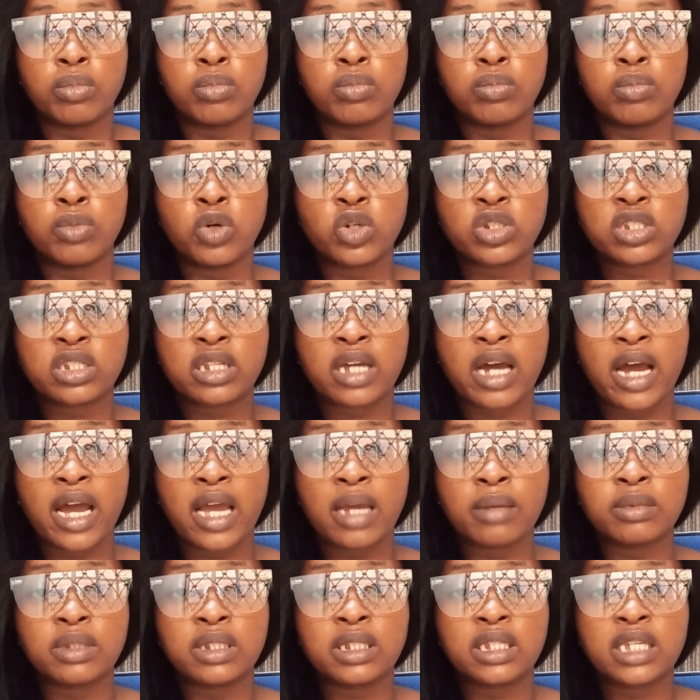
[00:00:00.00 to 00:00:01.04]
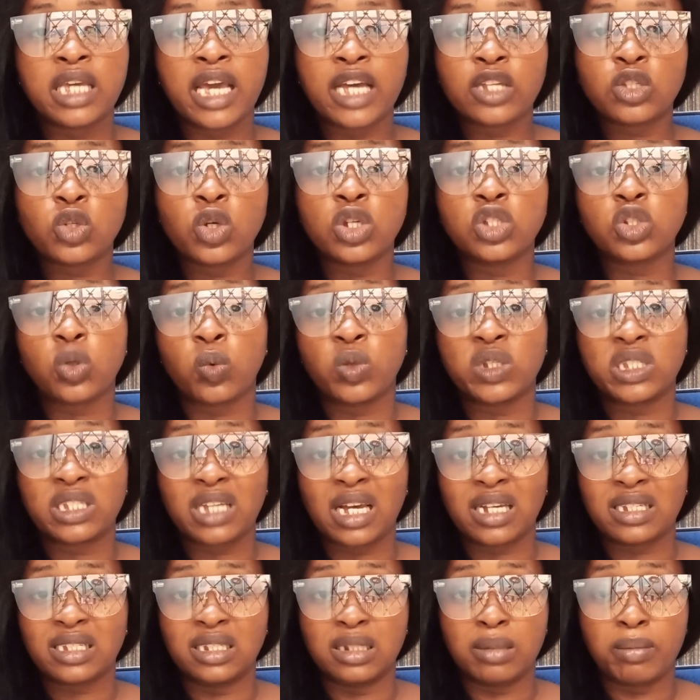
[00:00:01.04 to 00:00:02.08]
Most times, Caretone is always
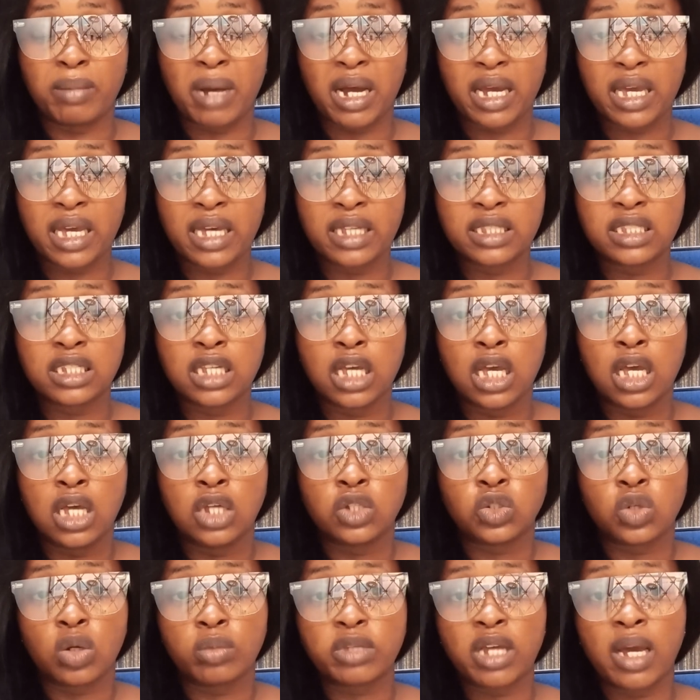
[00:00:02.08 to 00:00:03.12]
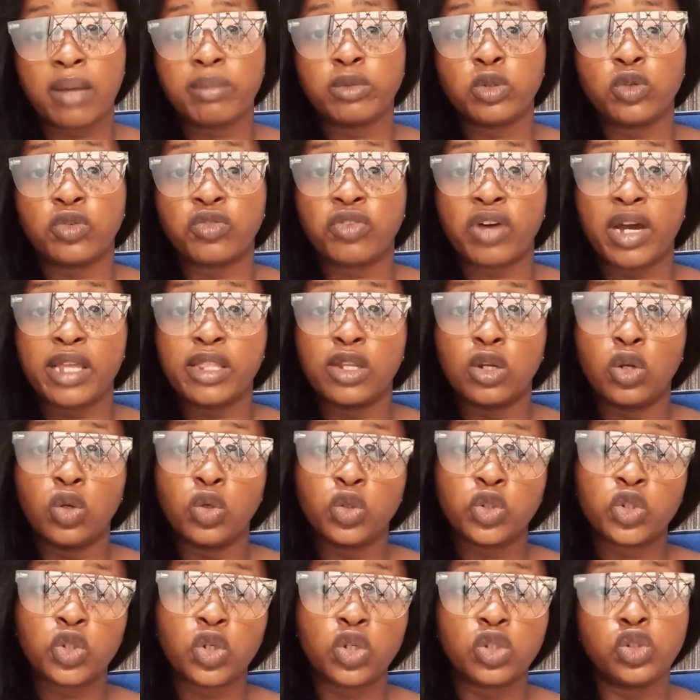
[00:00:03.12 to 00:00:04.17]
scarce in the market. Sometimes you find the
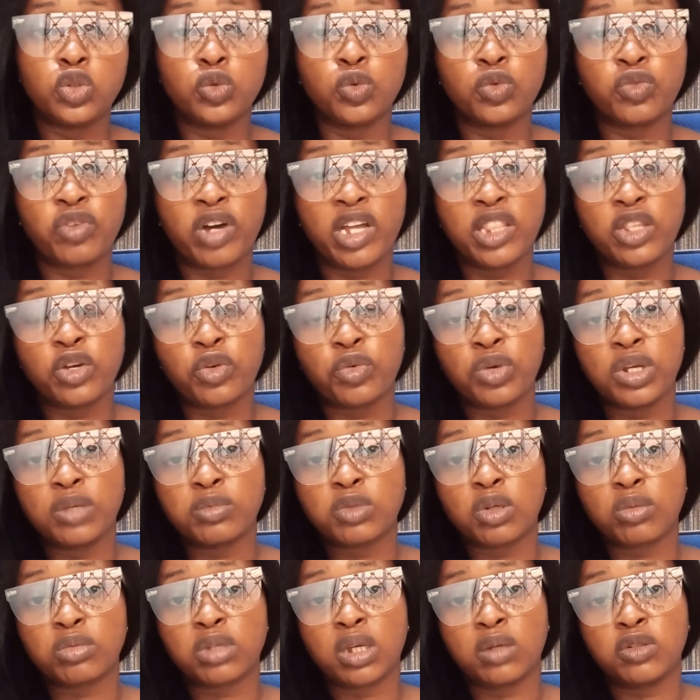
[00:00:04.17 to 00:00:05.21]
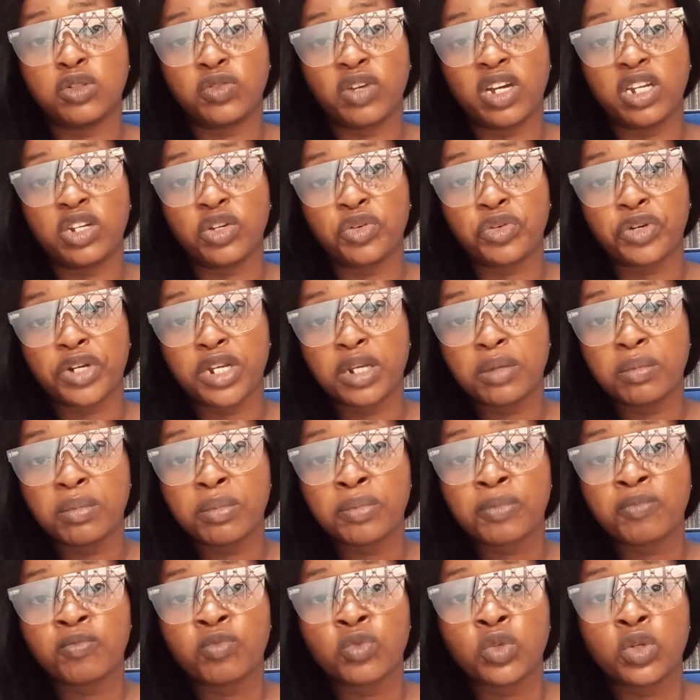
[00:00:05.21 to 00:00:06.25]
lotion, you won't find the cream. Sometimes you find the cream,
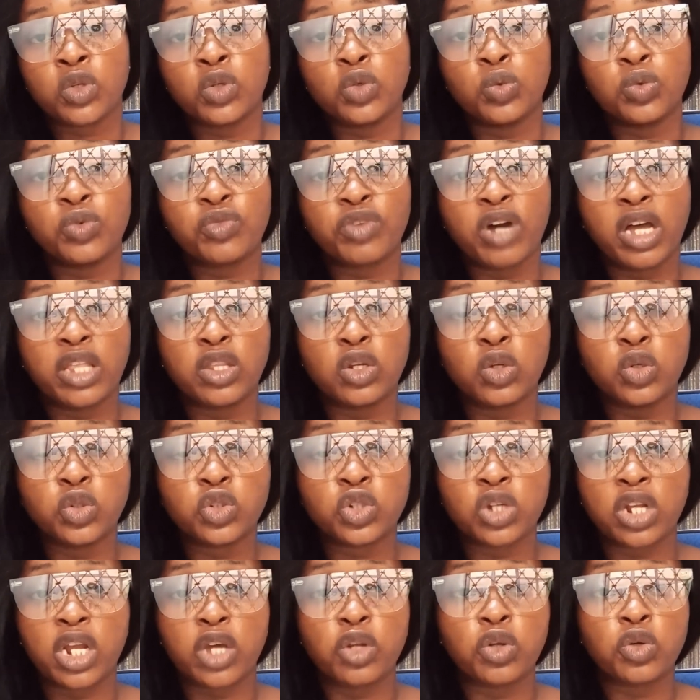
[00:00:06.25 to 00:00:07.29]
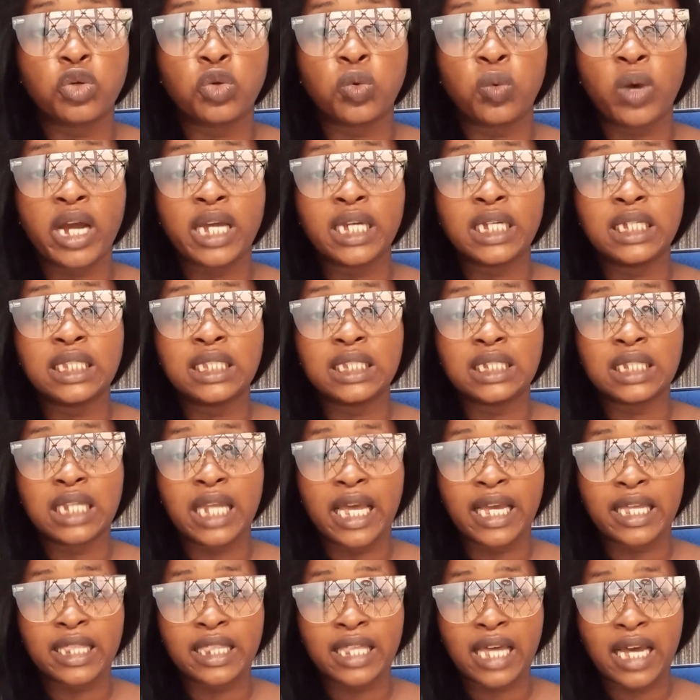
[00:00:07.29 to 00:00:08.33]
you won't find the lotion. I don't know why it is
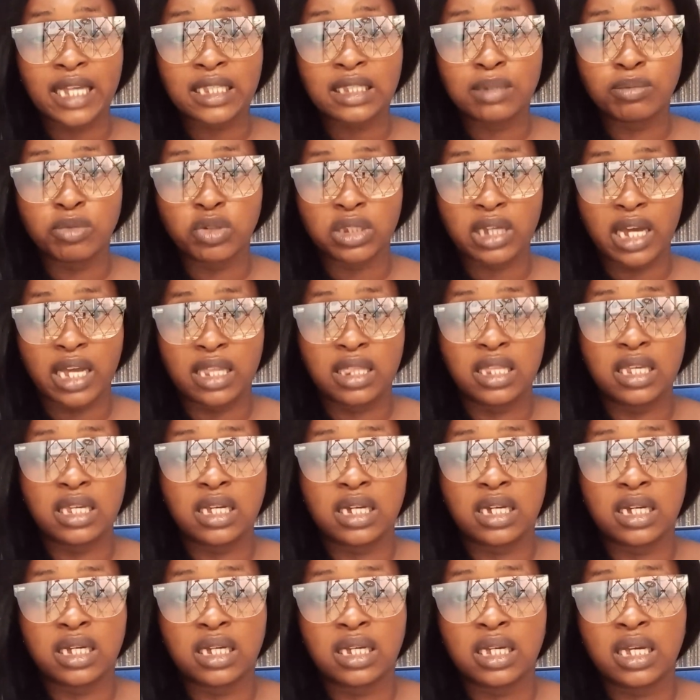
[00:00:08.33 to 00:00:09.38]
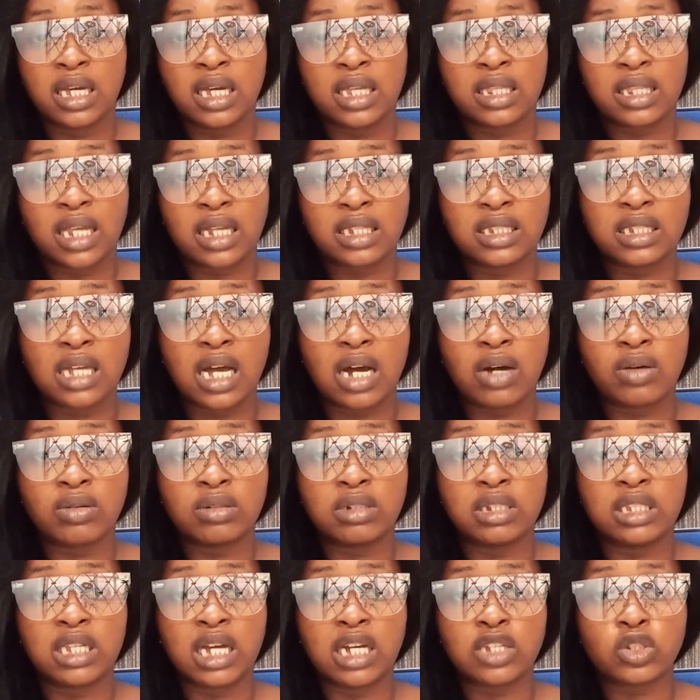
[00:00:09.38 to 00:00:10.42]
like that, but I think that is how
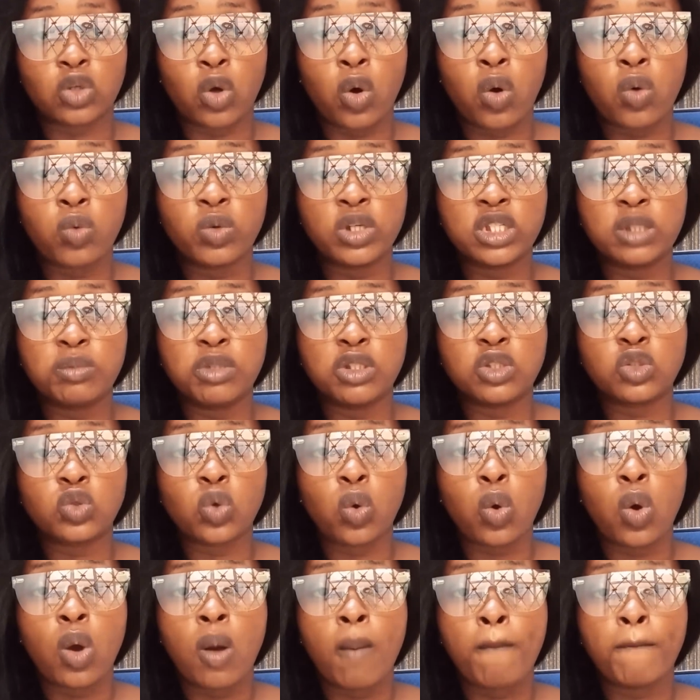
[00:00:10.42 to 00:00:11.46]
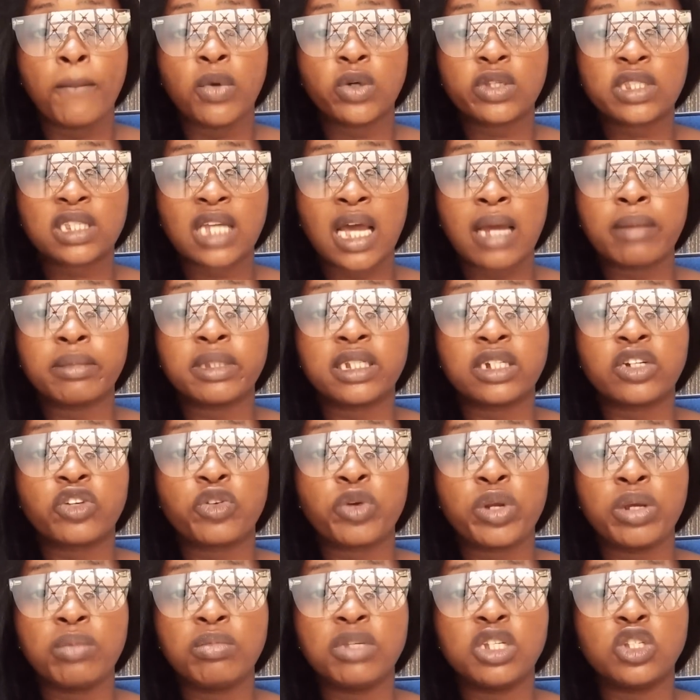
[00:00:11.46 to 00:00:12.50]
it has always been. So most times the
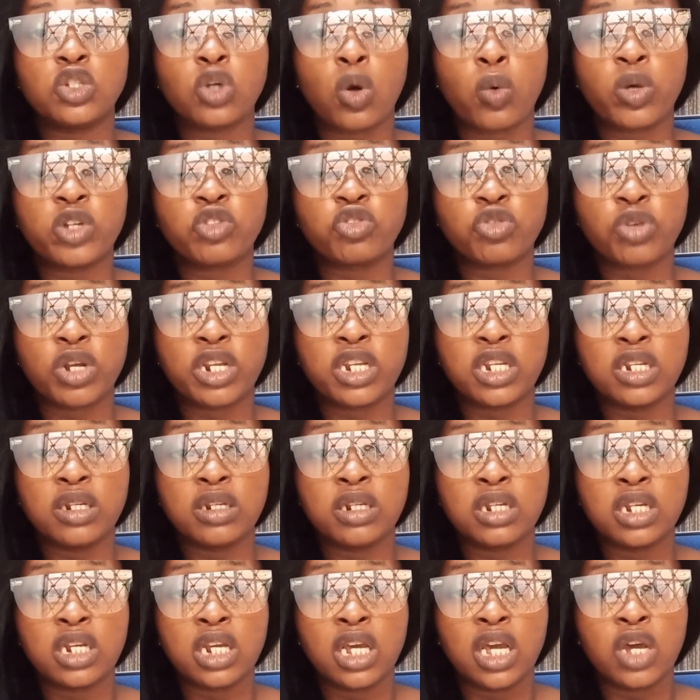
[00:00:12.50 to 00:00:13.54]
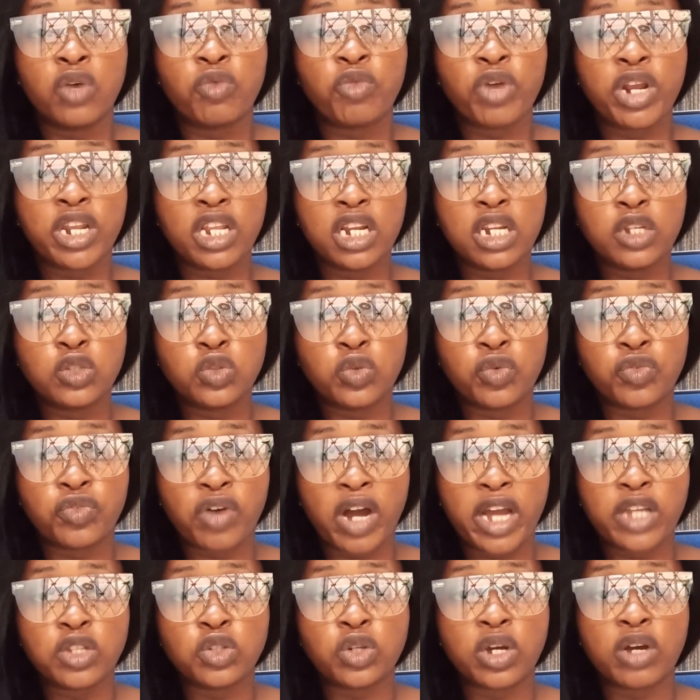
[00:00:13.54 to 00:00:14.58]
cream is always readily to
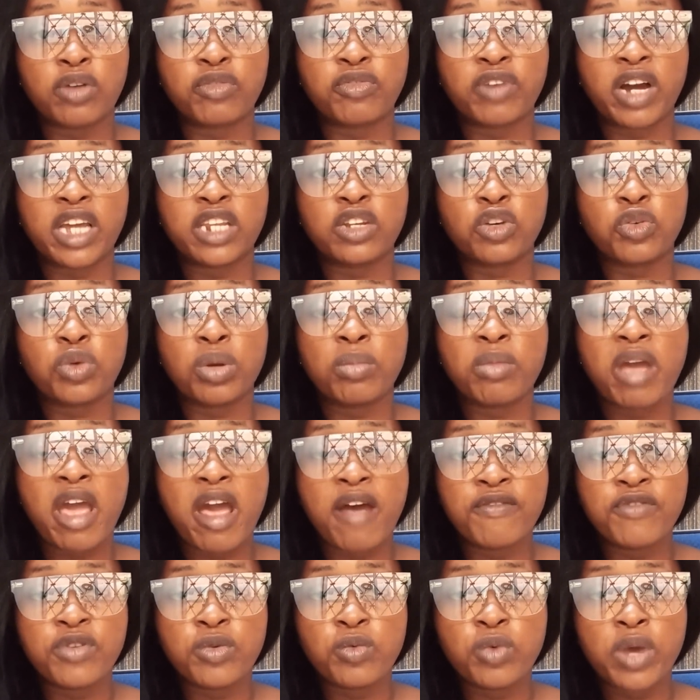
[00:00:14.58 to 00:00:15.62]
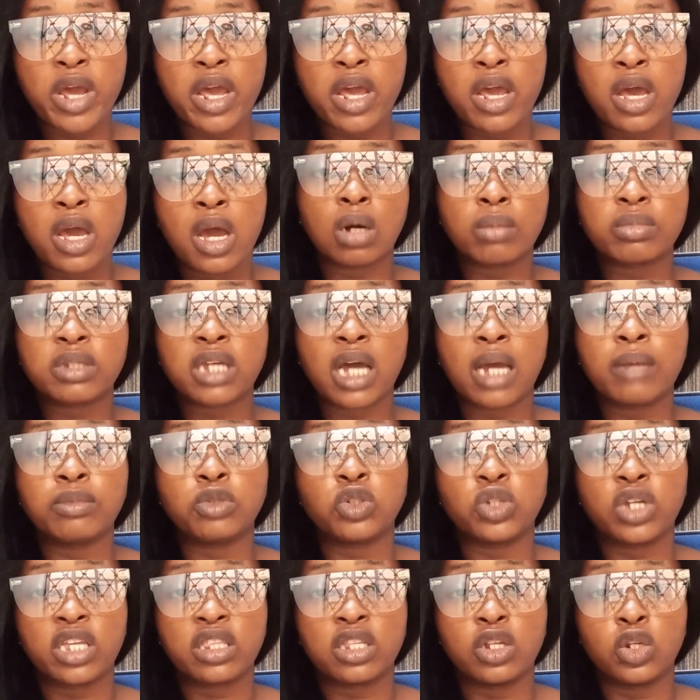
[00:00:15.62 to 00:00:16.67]
find. You can find the cream everywhere. Sometimes you
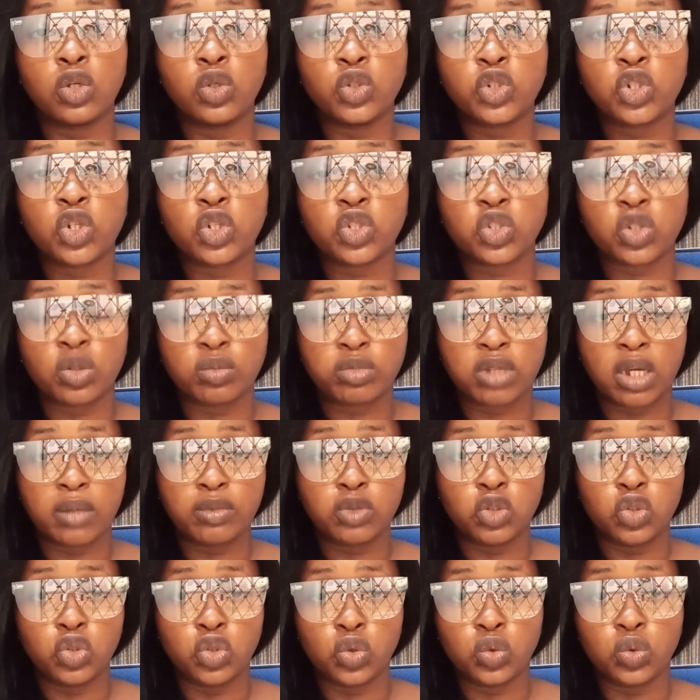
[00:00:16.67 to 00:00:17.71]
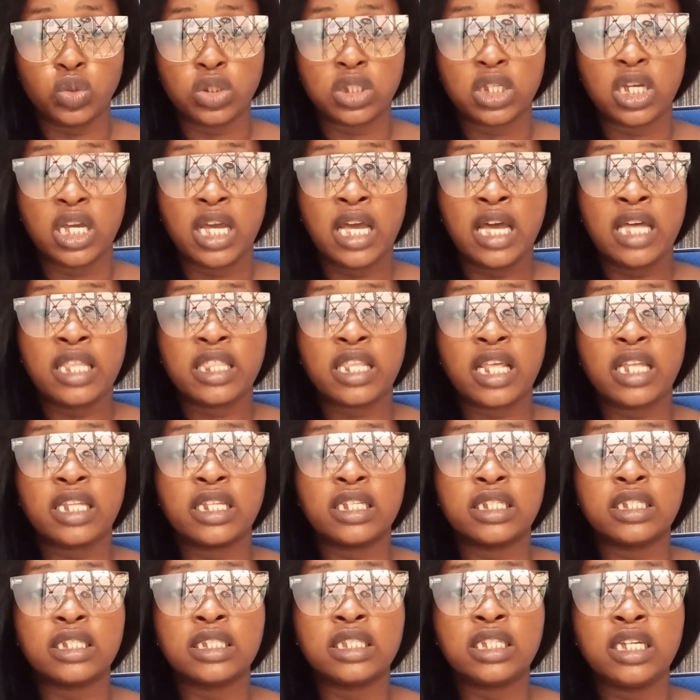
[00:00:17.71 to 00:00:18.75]
get the lotion, sometimes you don't. Then
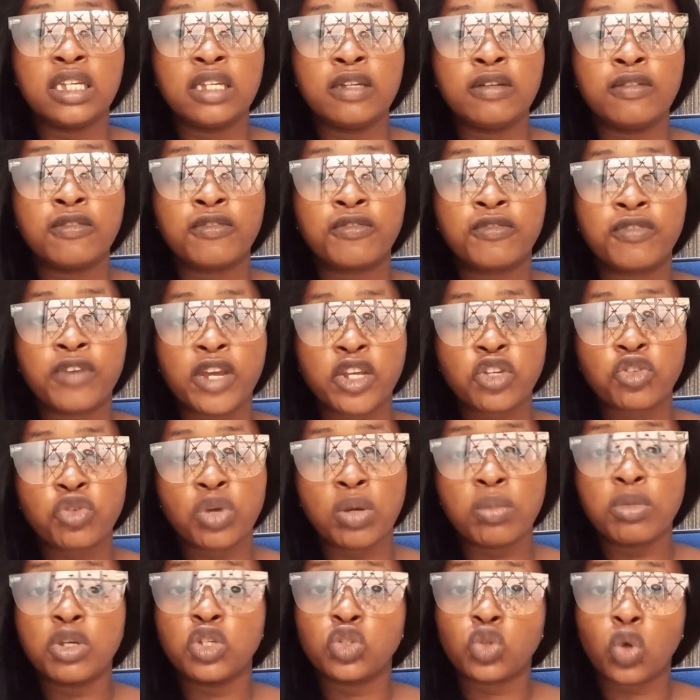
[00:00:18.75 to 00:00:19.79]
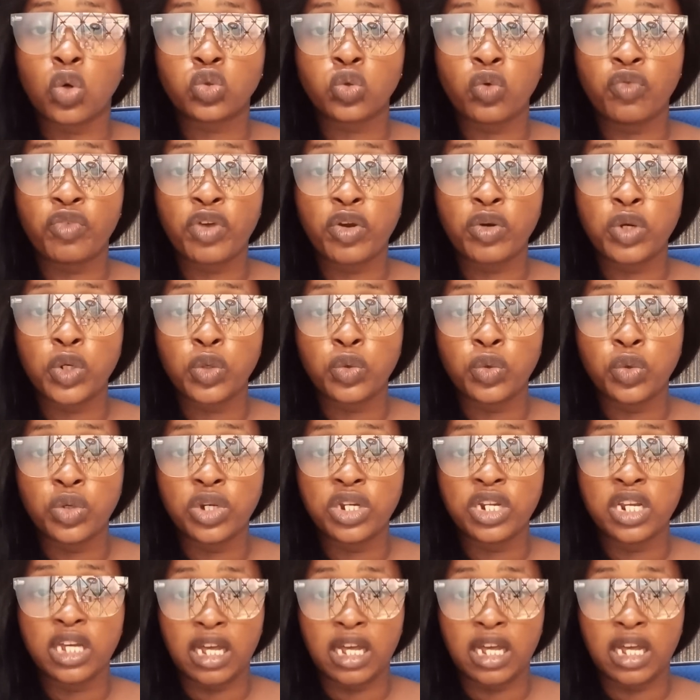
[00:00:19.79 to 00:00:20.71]
the face cream is also very good.